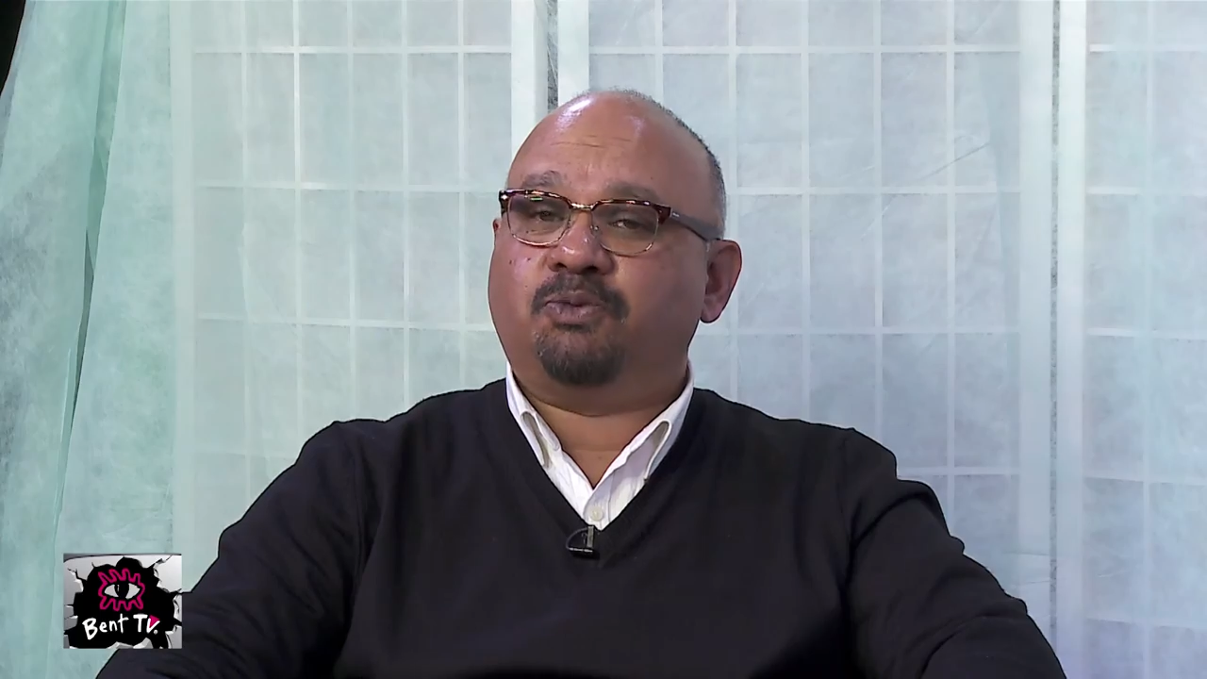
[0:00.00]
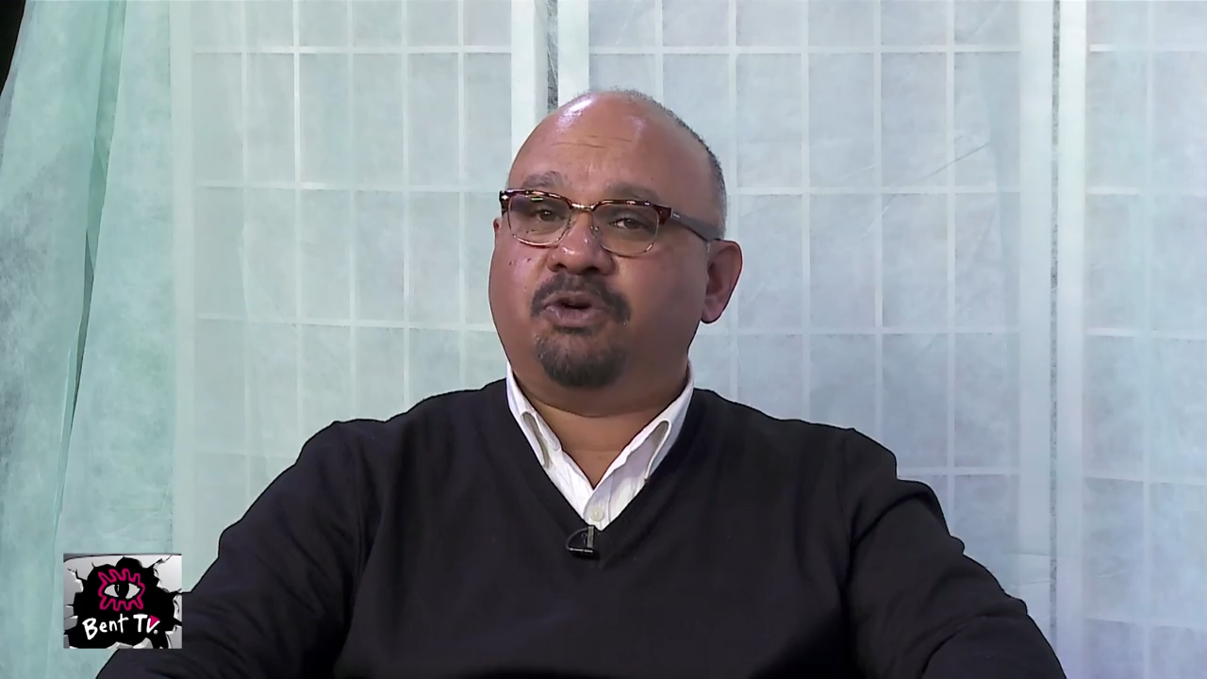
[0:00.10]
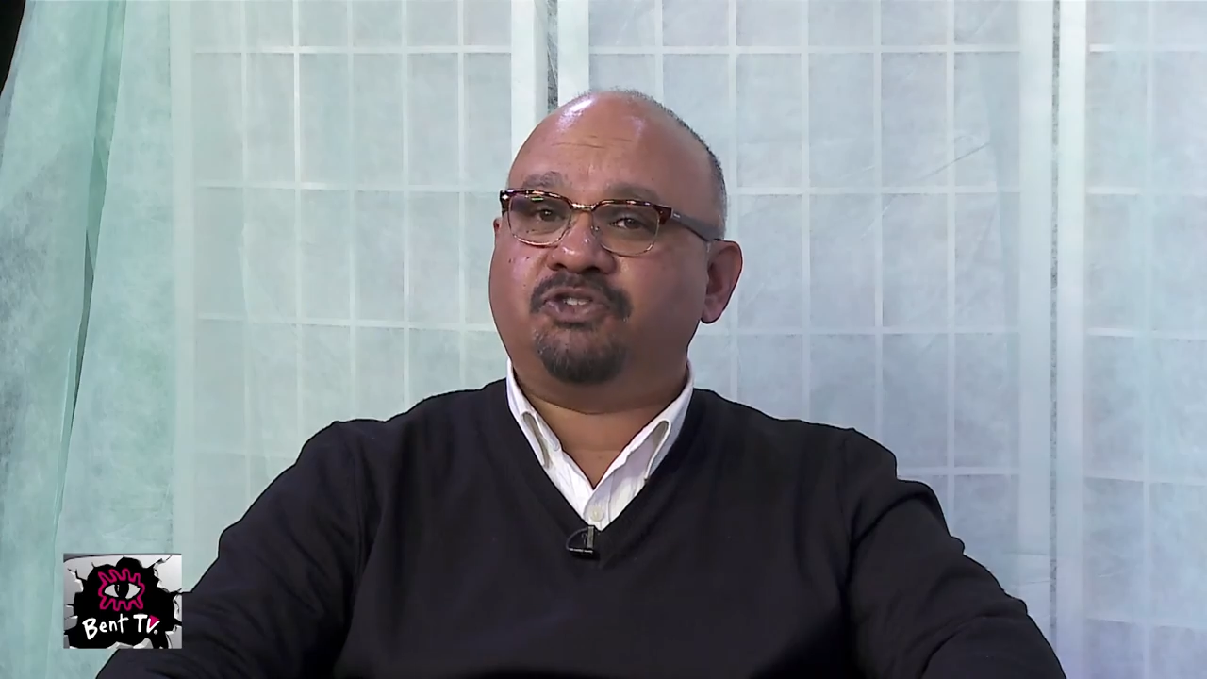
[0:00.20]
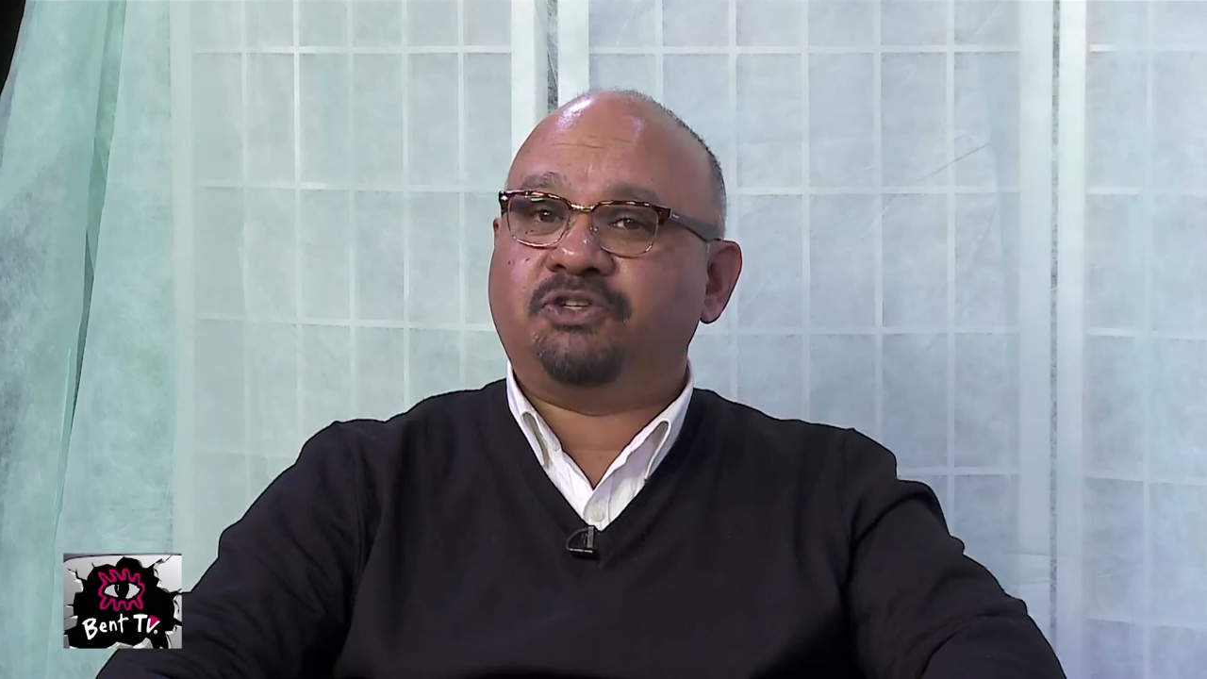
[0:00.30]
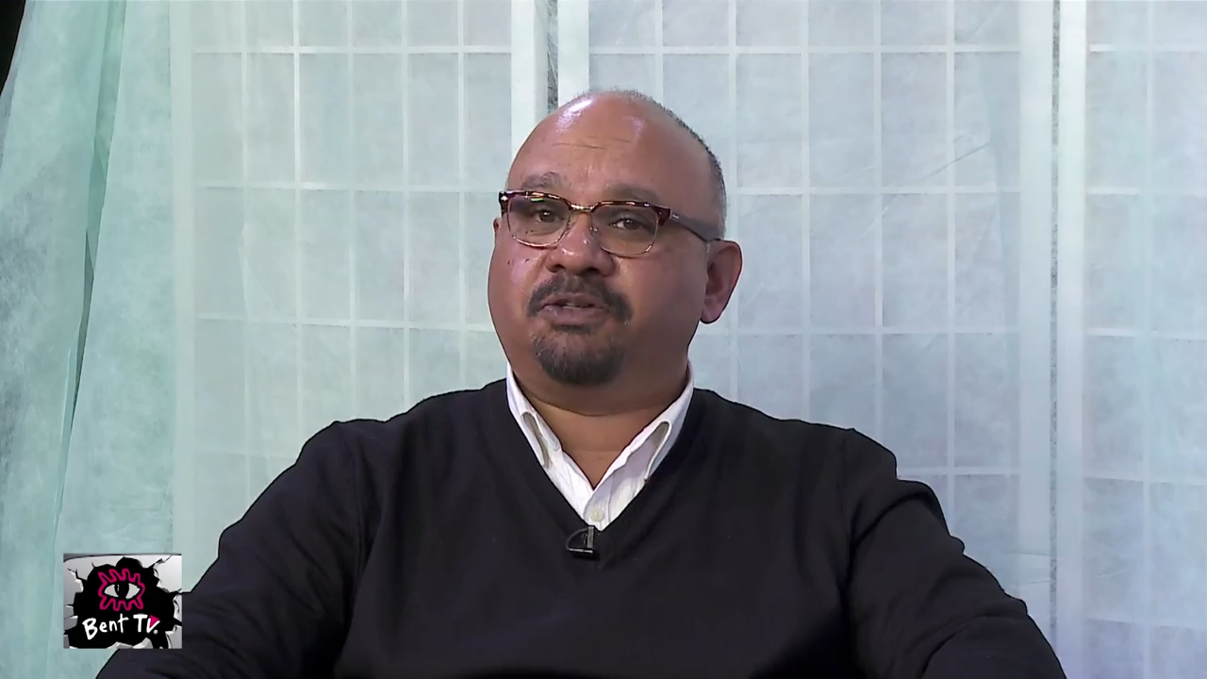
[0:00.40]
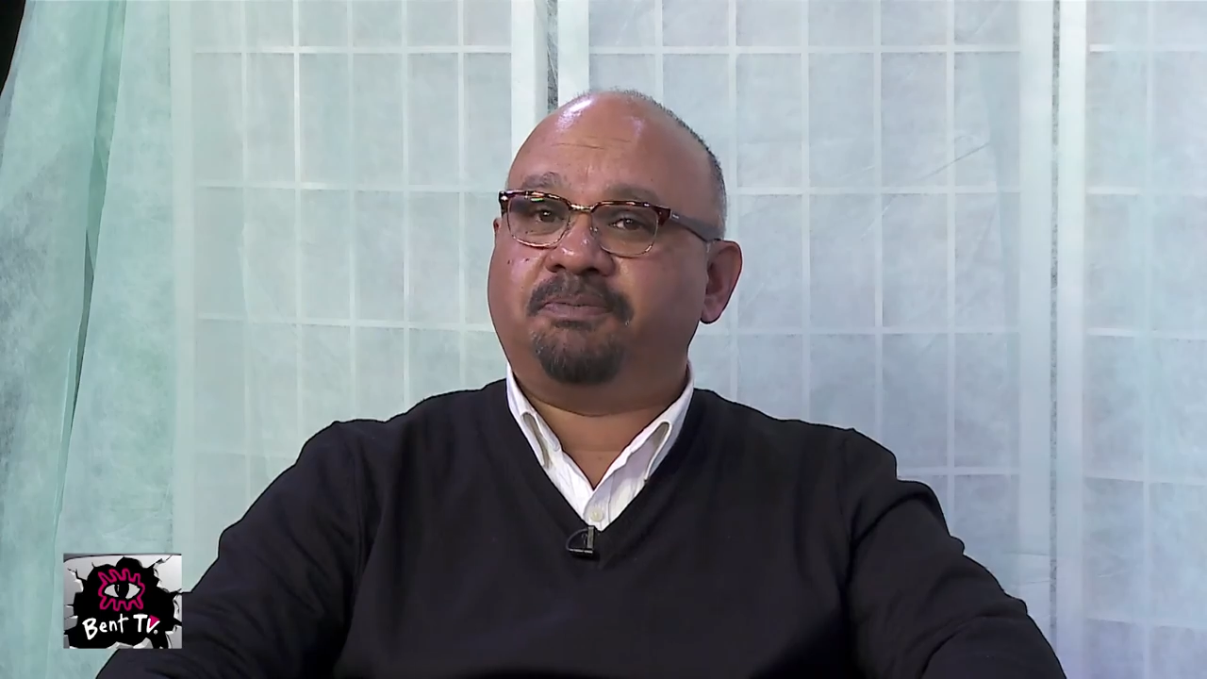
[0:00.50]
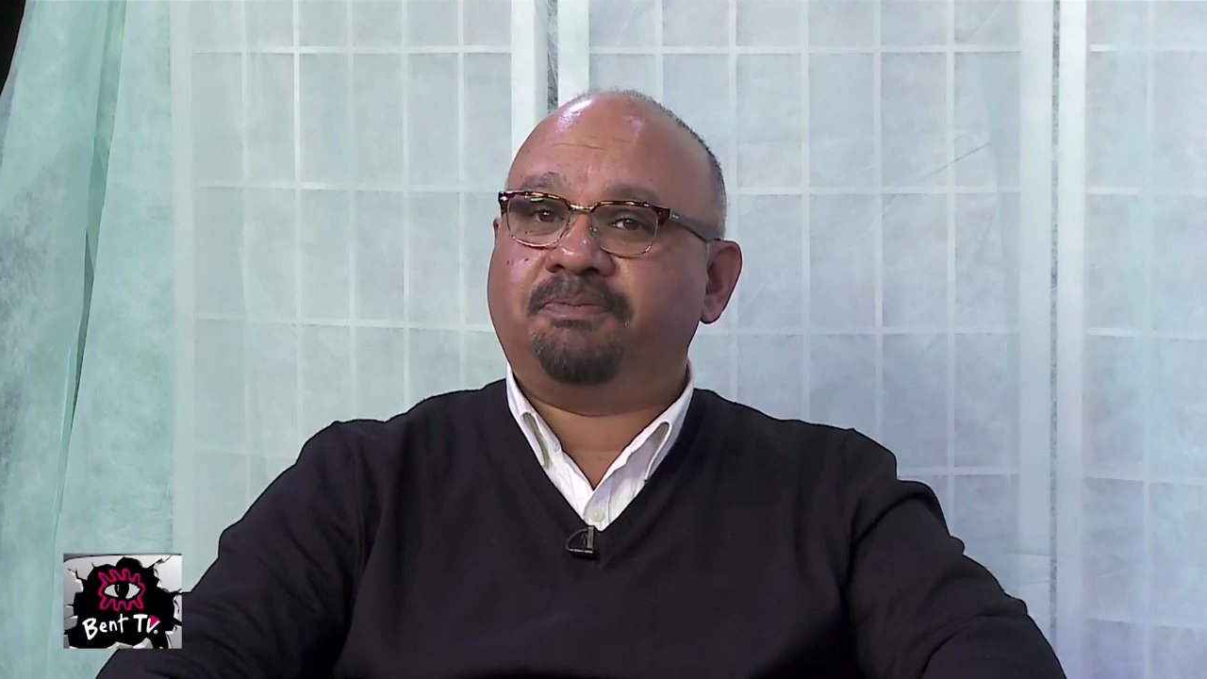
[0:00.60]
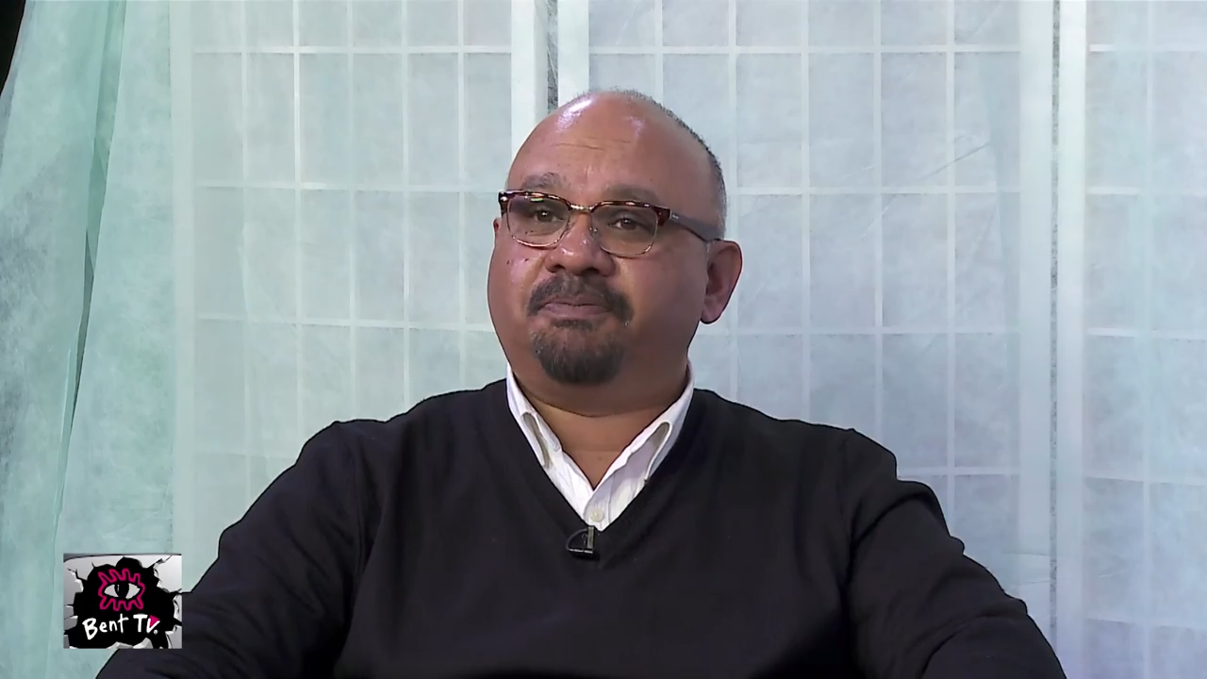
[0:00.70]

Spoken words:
for watching.